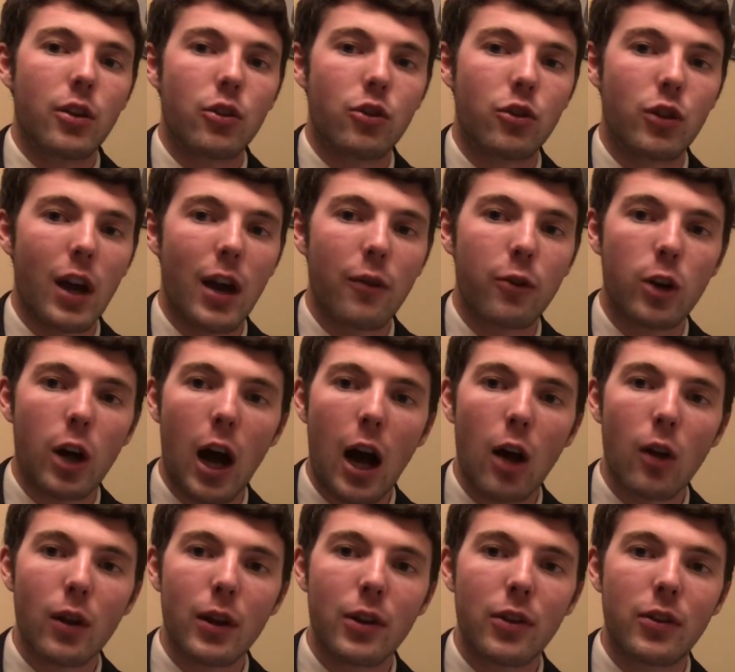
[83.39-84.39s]
Geoff
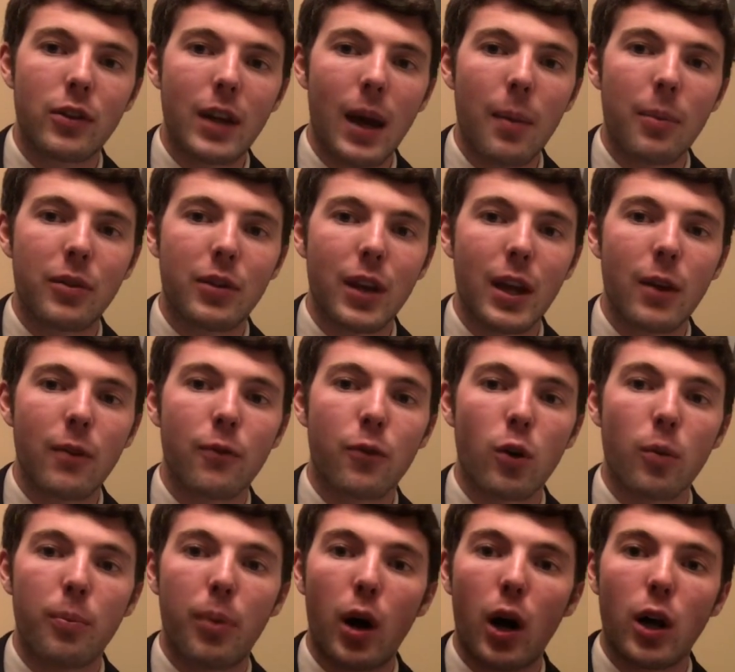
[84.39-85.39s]
Collins steps in
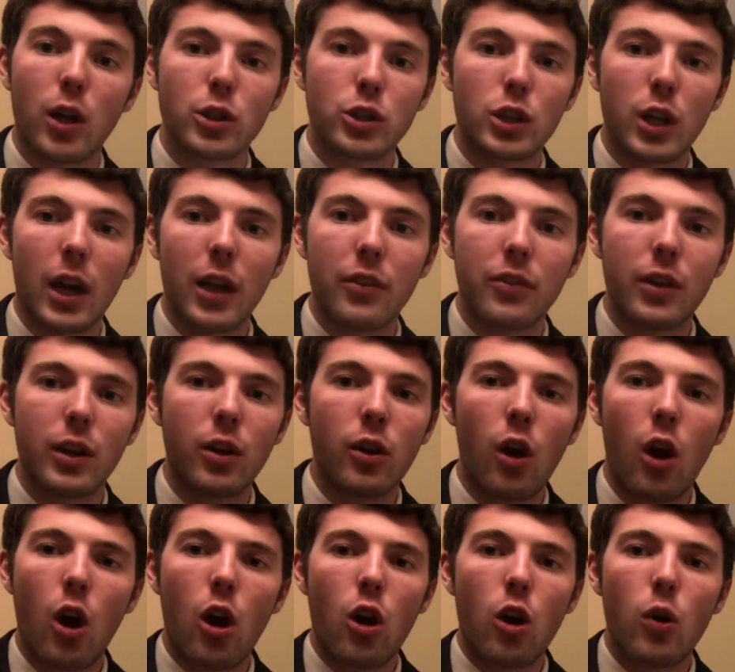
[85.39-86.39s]
for Paul Johnson,
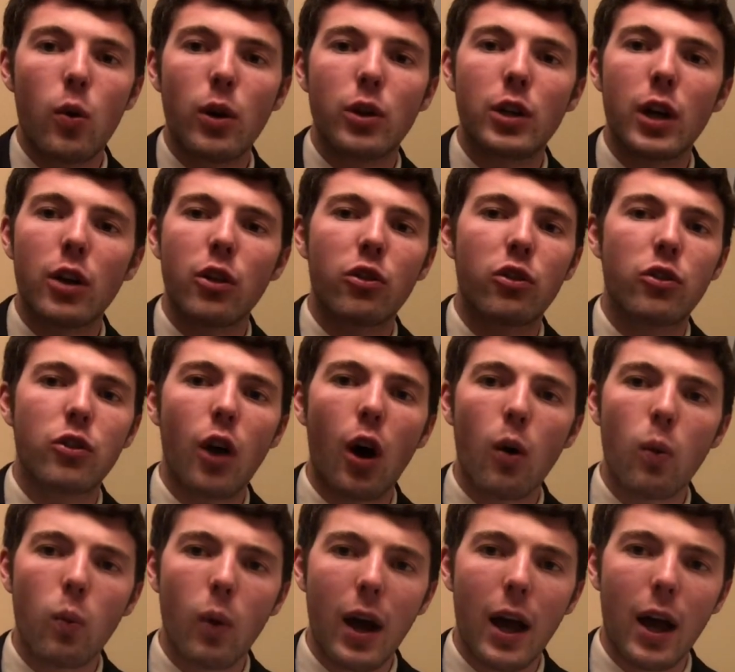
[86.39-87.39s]
who had done so
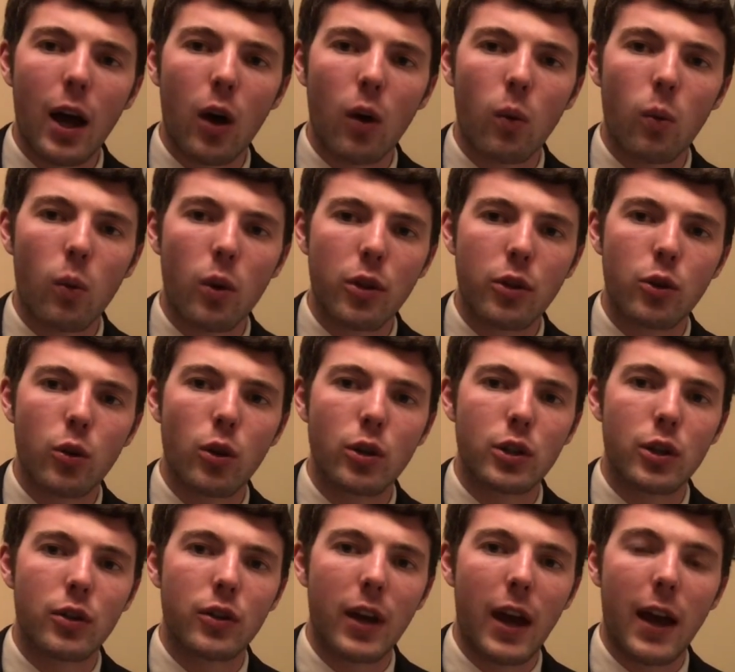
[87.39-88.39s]
well with
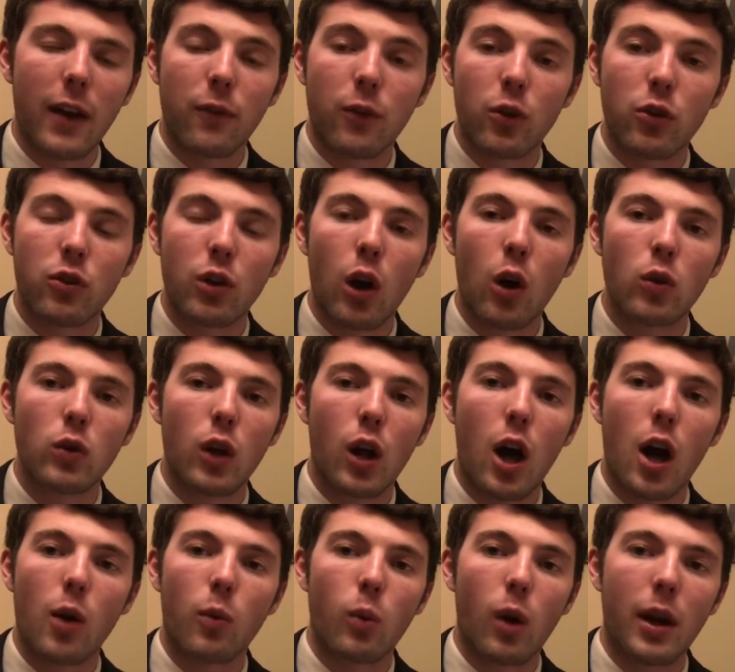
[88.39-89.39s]
Georgia Tech for so
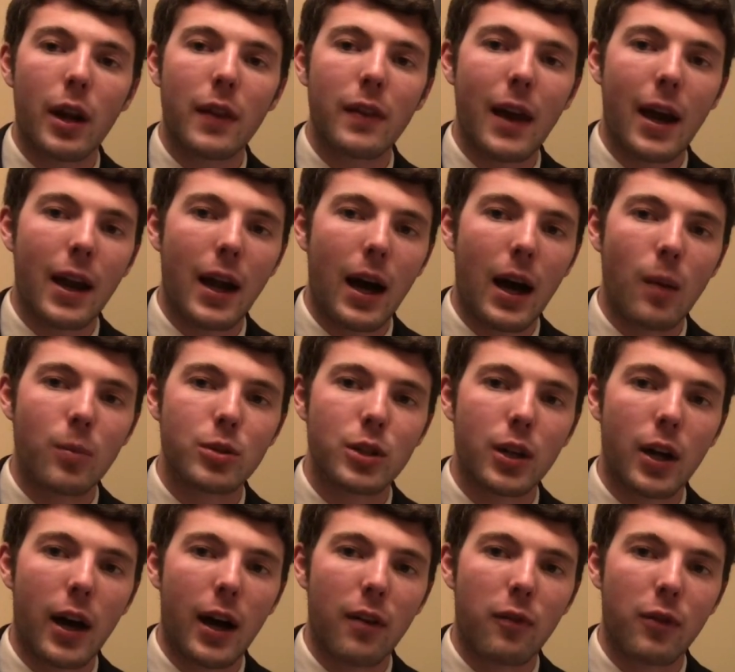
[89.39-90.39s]
long, running that option
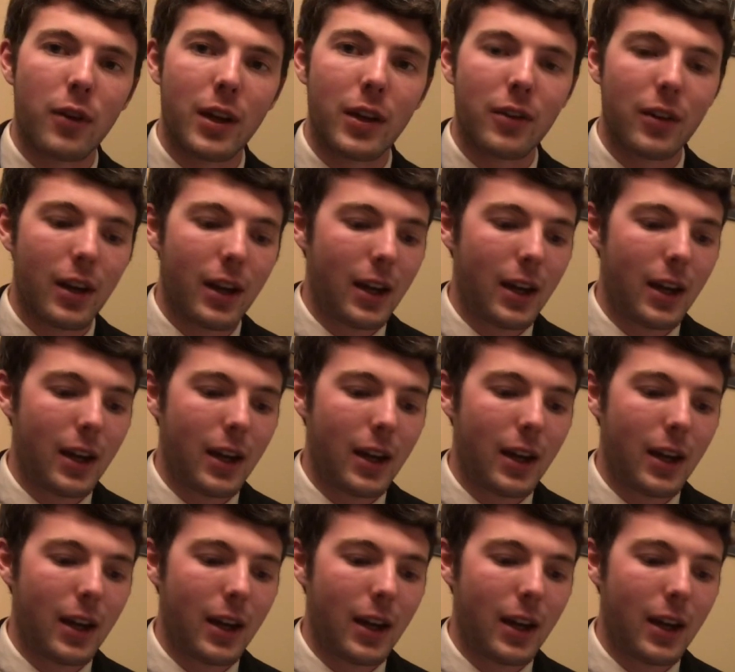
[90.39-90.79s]
offense.